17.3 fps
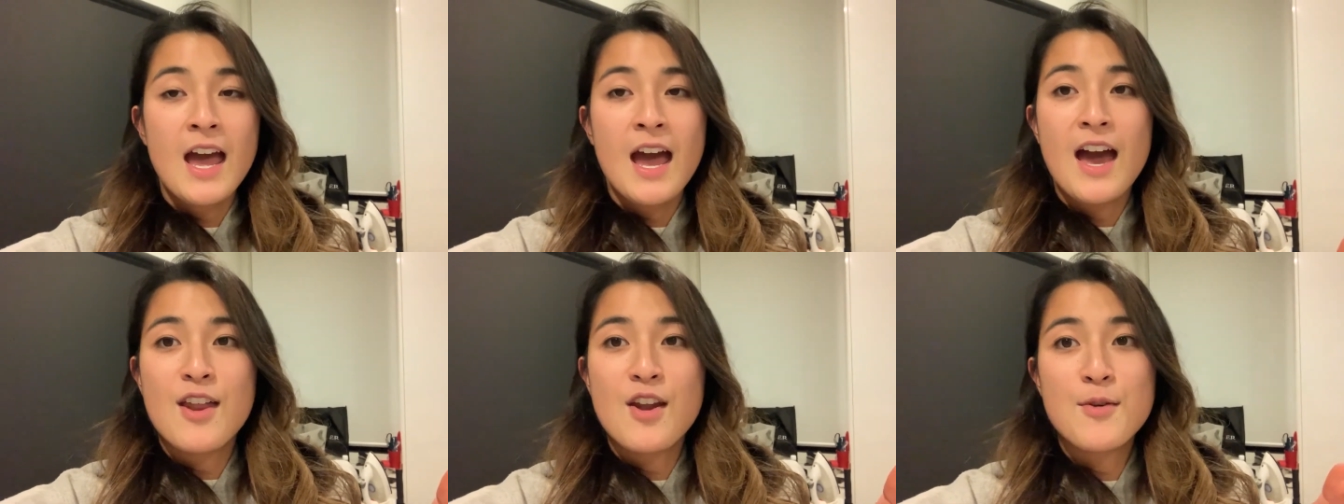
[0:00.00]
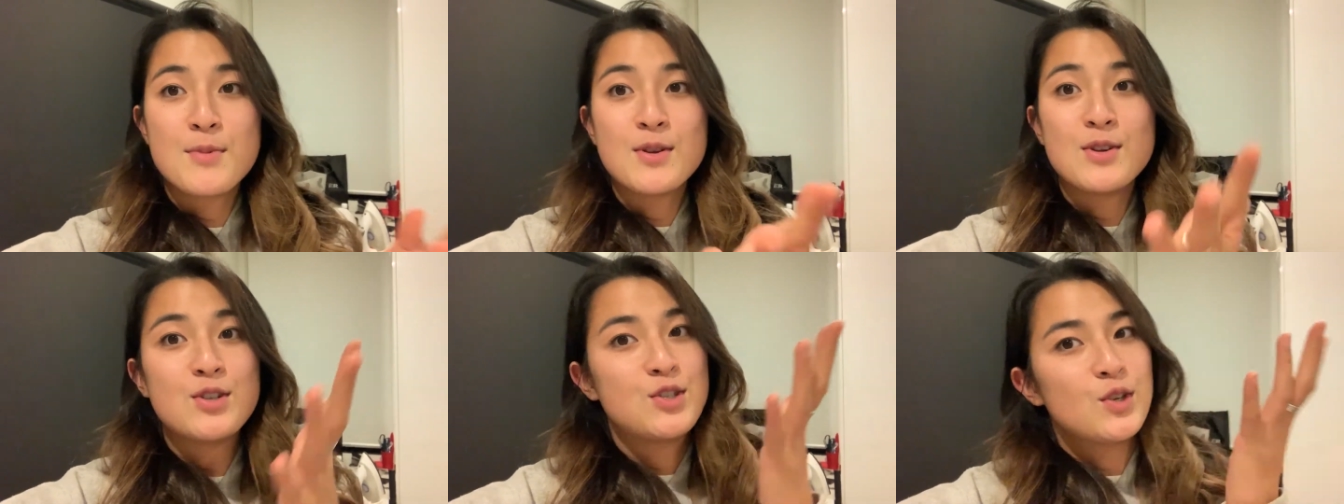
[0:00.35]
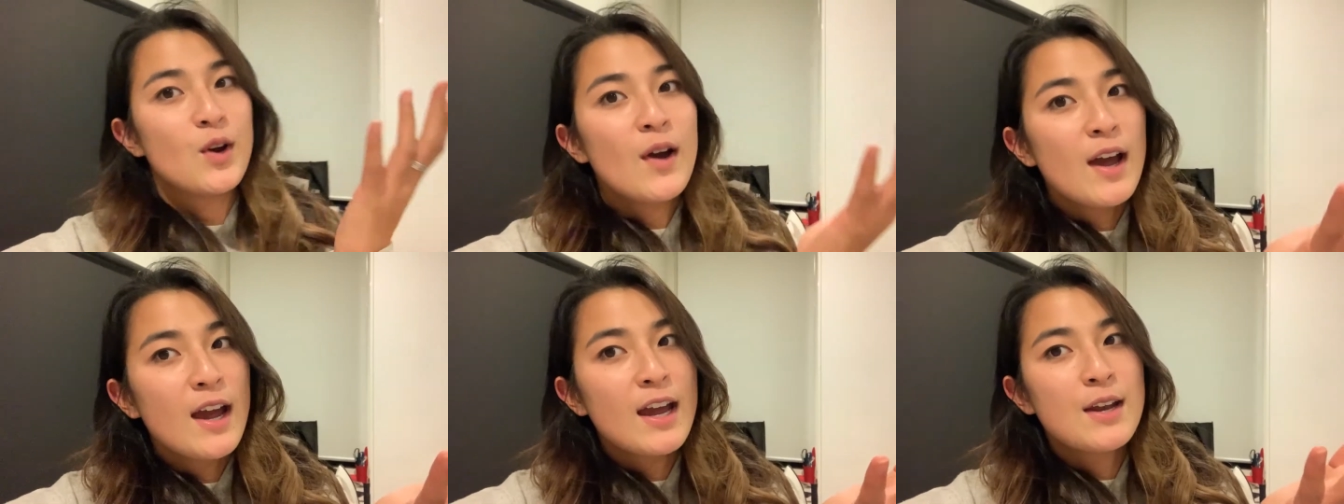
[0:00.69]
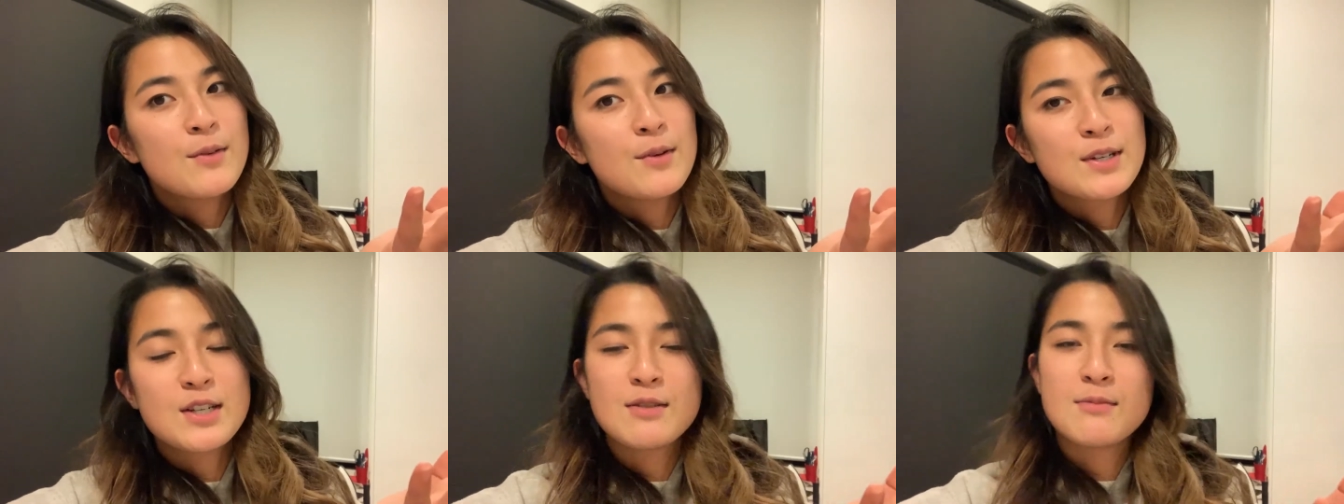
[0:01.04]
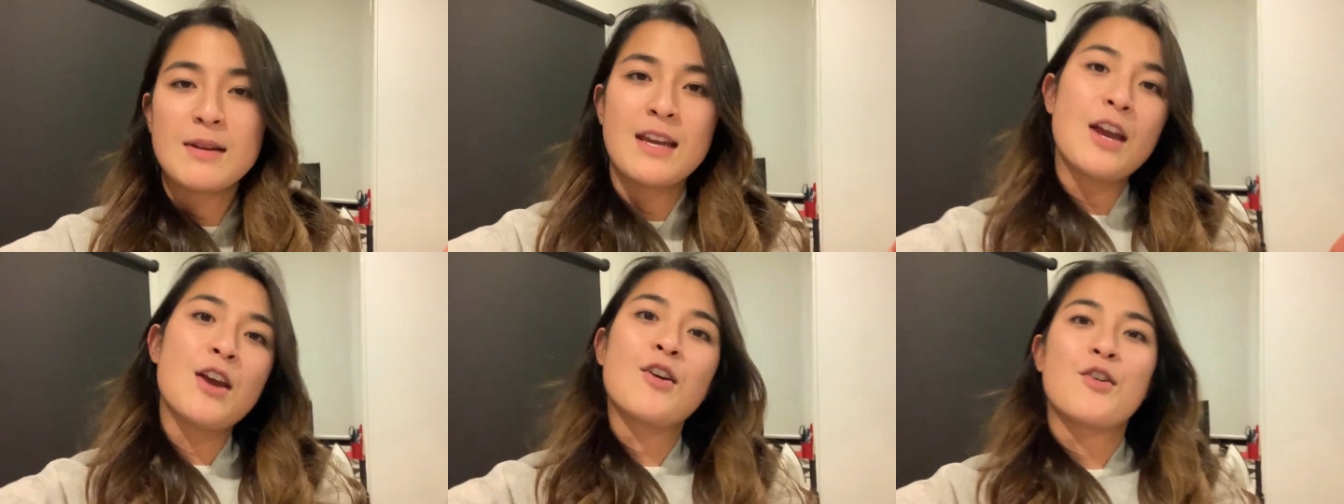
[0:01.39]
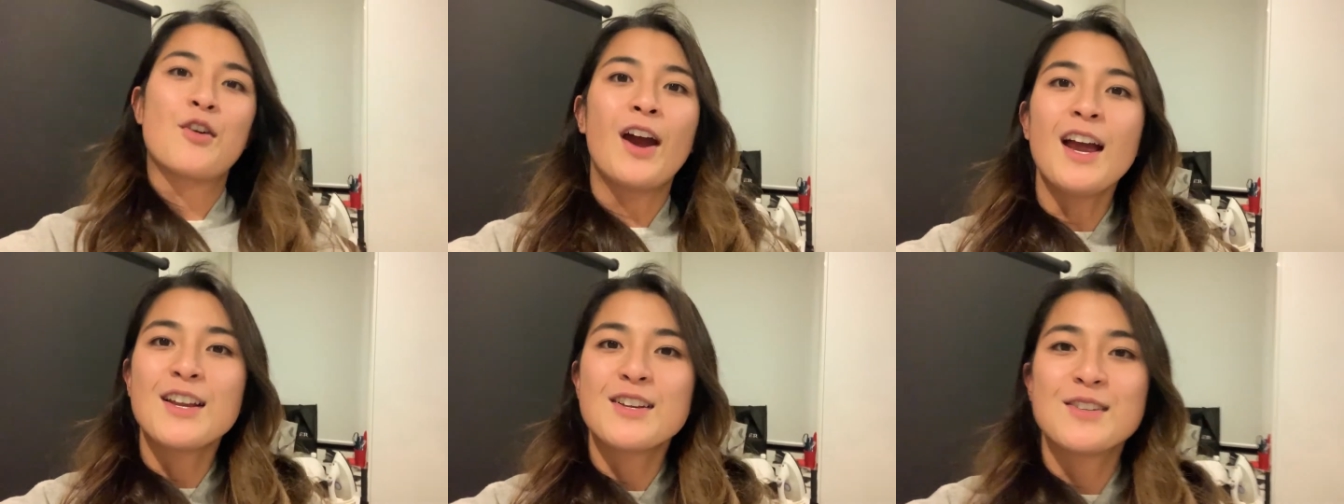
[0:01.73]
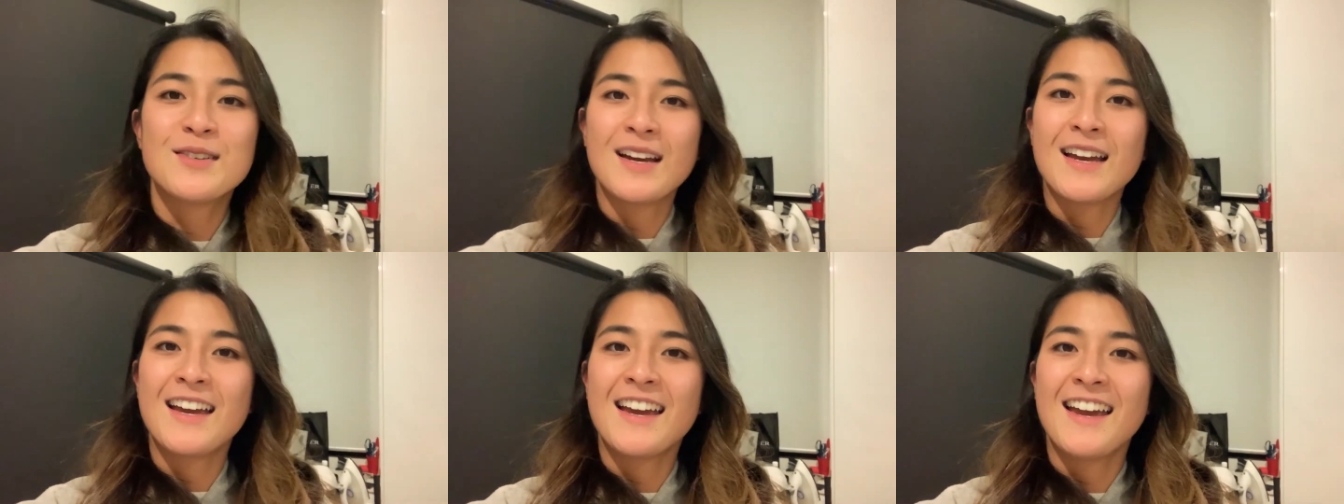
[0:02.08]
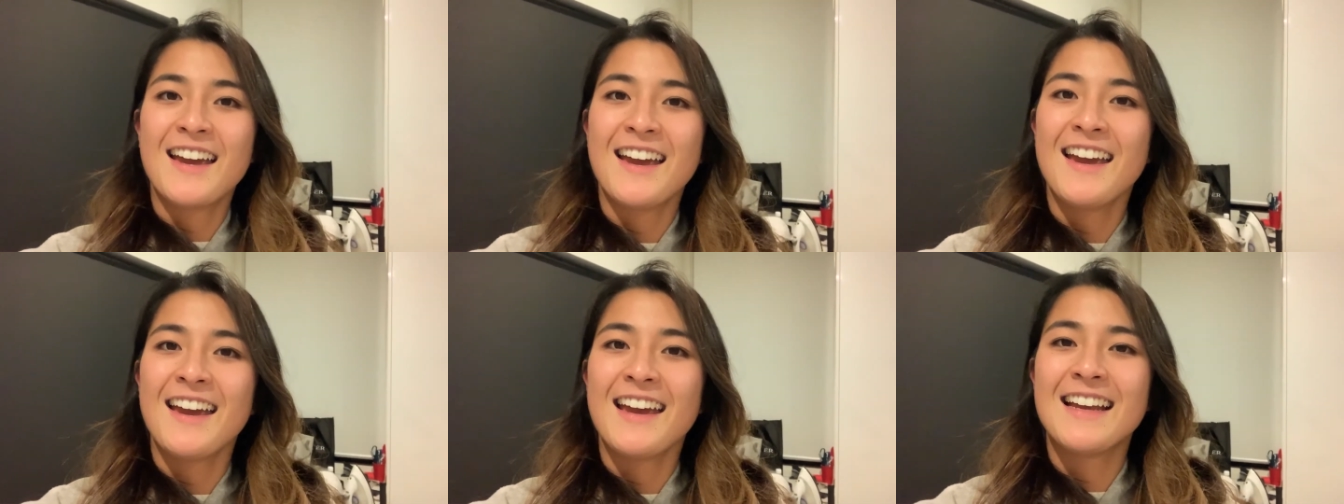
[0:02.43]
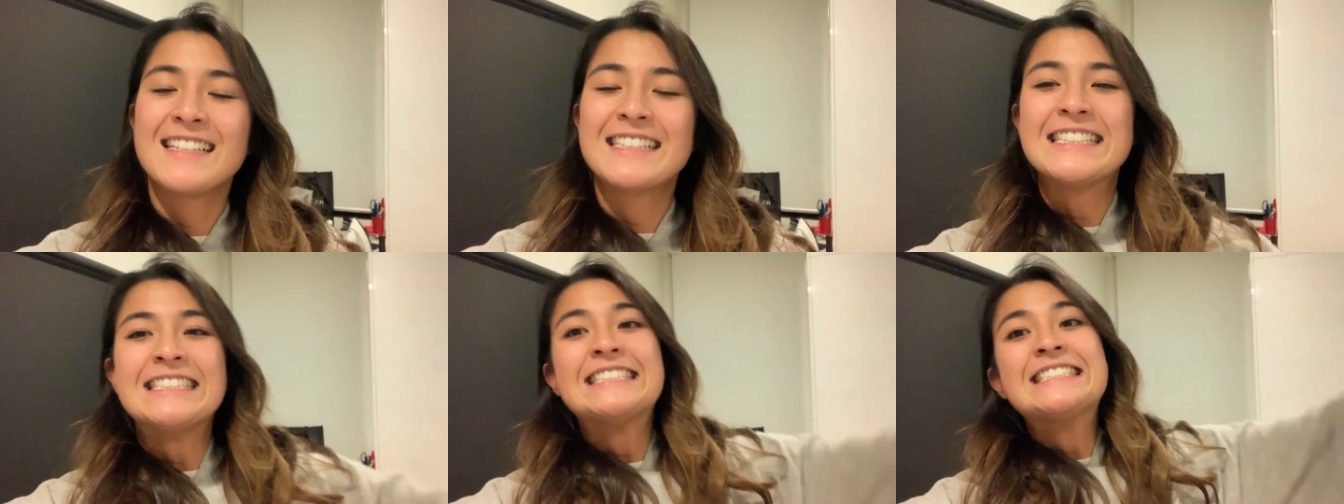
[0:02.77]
and I hope you enjoyed watching me graduate.